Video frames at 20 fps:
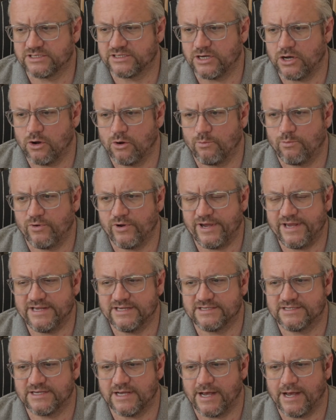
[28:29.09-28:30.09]
So
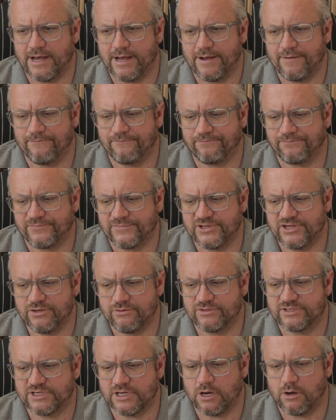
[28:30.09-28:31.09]
please
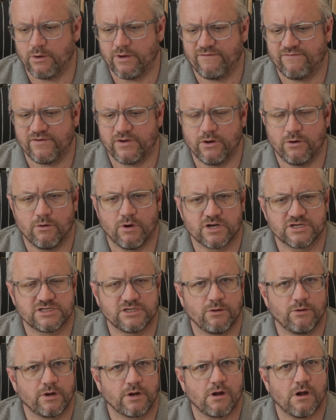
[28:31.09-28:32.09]
do so if you are
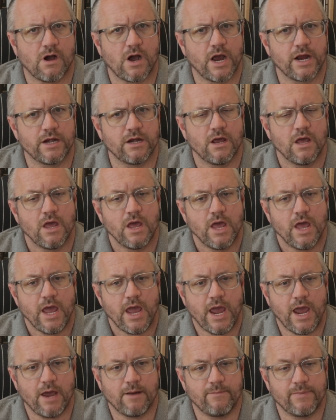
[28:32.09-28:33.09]
so inclined.
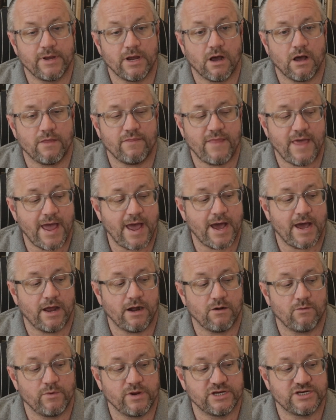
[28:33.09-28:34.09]
And beyond
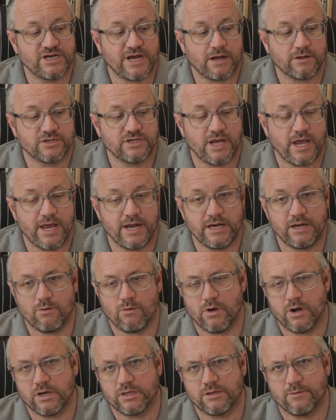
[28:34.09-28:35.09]
that, reach out to
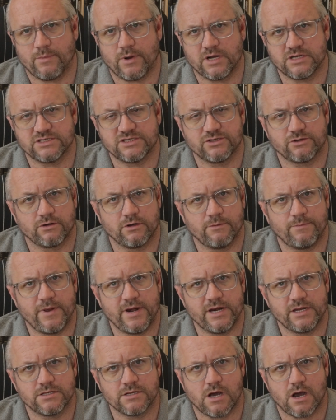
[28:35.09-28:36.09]
anyone at the Bahnsen Group
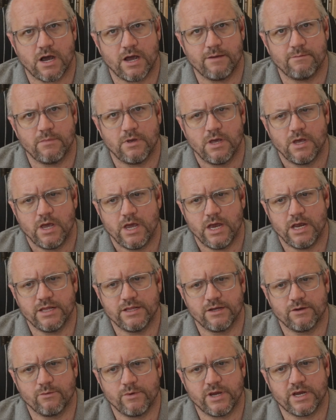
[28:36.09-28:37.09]
anytime.
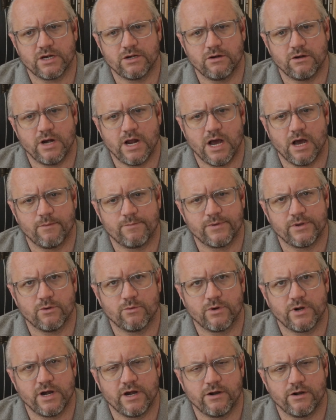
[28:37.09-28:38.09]
Anything we can do to help you,
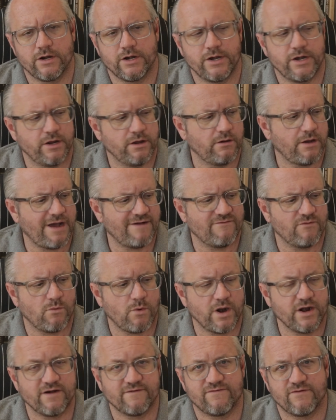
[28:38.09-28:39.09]
we're here to do. Have a
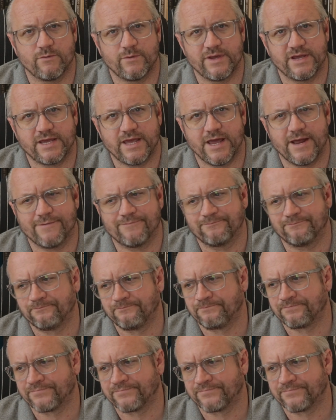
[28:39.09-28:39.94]
wonderful weekend.